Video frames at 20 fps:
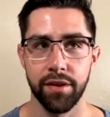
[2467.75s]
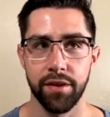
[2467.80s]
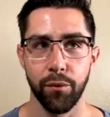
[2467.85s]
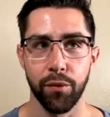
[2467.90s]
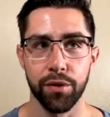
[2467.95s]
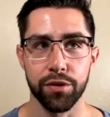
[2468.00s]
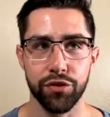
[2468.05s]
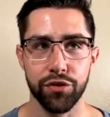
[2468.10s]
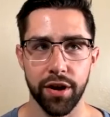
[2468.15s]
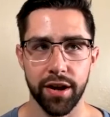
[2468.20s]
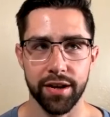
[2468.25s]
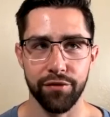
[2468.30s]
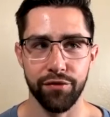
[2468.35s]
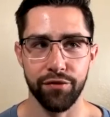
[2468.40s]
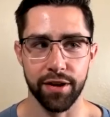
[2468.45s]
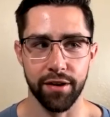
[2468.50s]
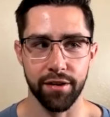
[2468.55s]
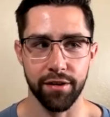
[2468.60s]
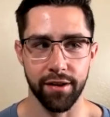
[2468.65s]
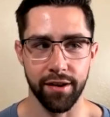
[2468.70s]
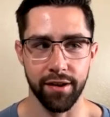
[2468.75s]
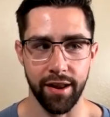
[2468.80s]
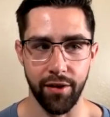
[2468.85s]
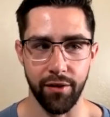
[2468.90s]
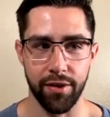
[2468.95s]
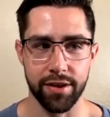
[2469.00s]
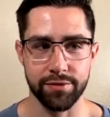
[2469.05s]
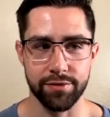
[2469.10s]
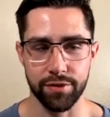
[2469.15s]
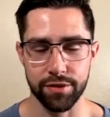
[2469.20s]
We're trying to figure it
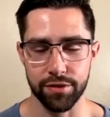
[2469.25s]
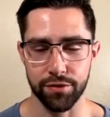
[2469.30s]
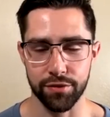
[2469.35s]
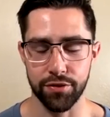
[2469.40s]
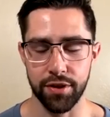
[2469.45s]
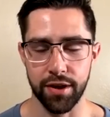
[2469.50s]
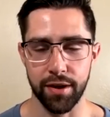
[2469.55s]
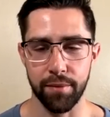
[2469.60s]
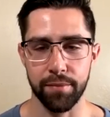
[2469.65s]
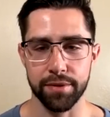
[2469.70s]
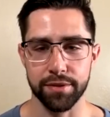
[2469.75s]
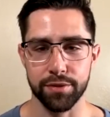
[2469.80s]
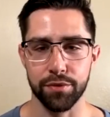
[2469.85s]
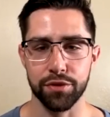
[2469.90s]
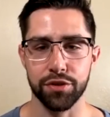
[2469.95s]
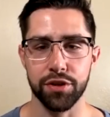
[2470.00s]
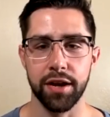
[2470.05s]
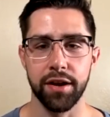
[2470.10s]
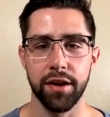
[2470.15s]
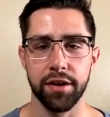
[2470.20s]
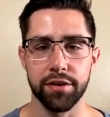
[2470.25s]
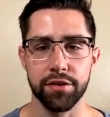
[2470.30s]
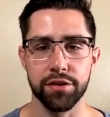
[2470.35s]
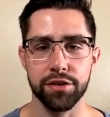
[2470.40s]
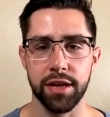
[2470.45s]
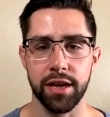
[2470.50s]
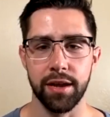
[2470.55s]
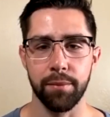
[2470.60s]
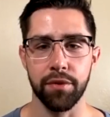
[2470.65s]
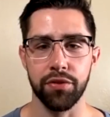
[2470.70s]
out as physical therapists, and we're trying to
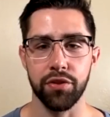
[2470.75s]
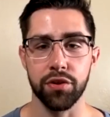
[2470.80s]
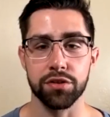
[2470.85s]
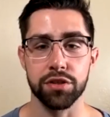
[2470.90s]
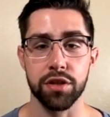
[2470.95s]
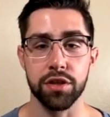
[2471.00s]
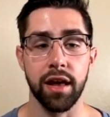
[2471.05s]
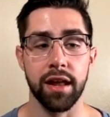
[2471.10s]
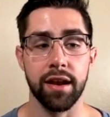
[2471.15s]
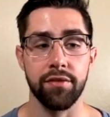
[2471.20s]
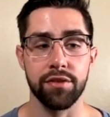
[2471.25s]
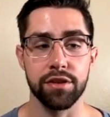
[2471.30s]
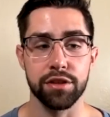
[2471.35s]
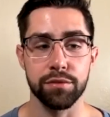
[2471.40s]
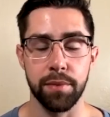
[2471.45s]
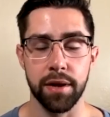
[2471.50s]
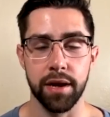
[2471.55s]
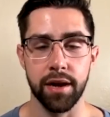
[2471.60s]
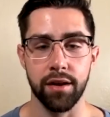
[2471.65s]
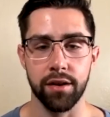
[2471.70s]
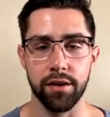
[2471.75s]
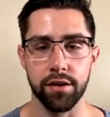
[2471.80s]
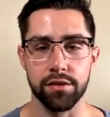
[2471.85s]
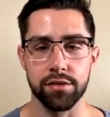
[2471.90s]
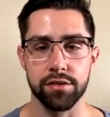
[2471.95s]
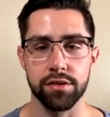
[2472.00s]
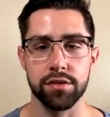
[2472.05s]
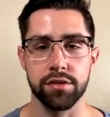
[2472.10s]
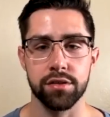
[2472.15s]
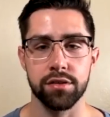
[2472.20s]
understand, but there's a lot of these
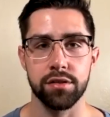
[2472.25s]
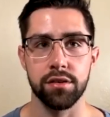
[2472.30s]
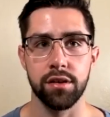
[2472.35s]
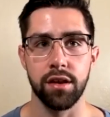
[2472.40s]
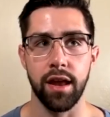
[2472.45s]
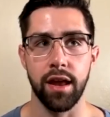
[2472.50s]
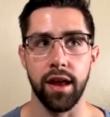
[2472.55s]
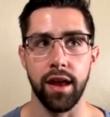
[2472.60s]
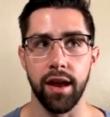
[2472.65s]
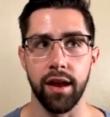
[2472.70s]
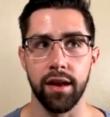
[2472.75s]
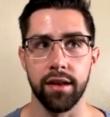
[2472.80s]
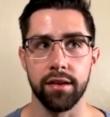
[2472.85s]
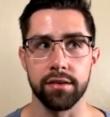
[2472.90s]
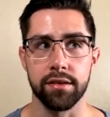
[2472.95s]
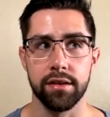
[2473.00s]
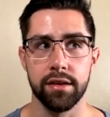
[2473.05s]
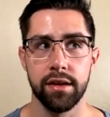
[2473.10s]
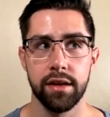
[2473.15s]
barriers and